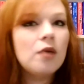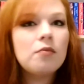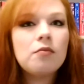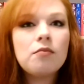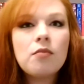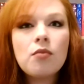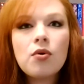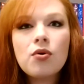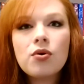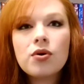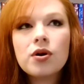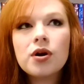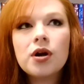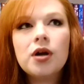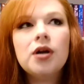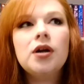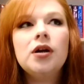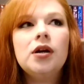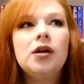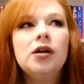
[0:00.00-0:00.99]

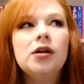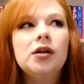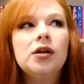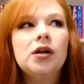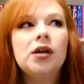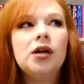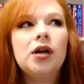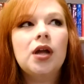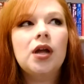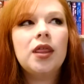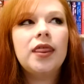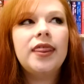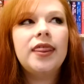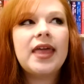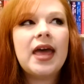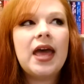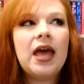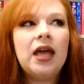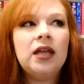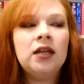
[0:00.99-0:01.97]
More
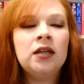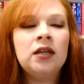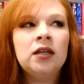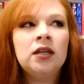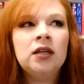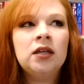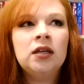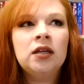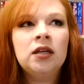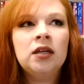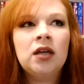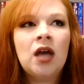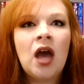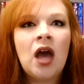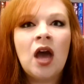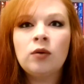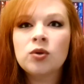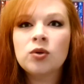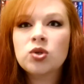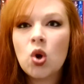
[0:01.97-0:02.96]
than I
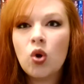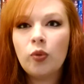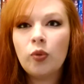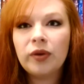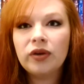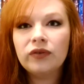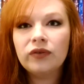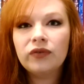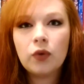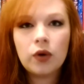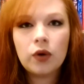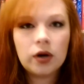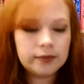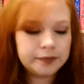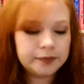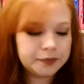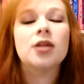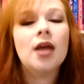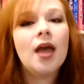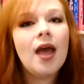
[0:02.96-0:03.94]
was hoping for.
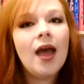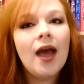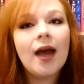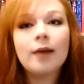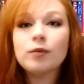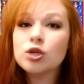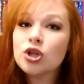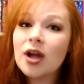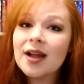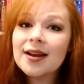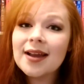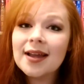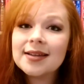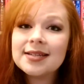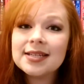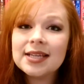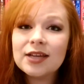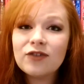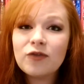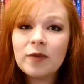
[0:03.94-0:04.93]
I'm trying not to
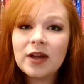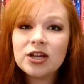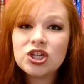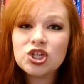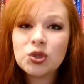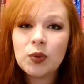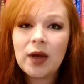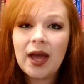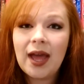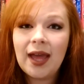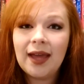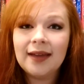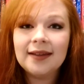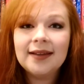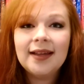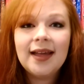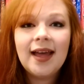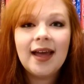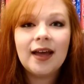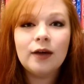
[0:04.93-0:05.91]
give much away.
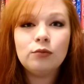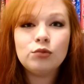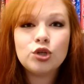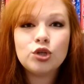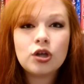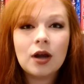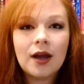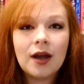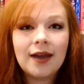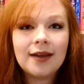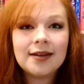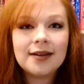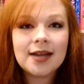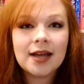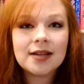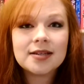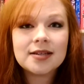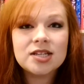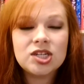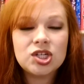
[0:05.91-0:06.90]
I'm trying
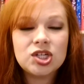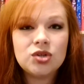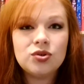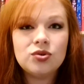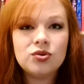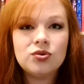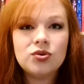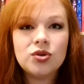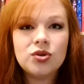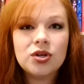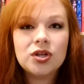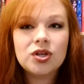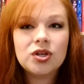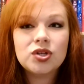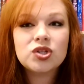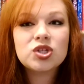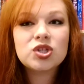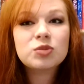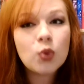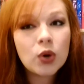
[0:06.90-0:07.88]
not to do
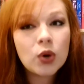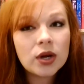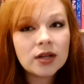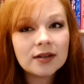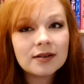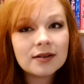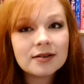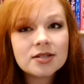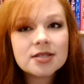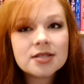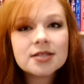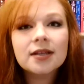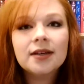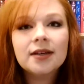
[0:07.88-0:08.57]
spoilers,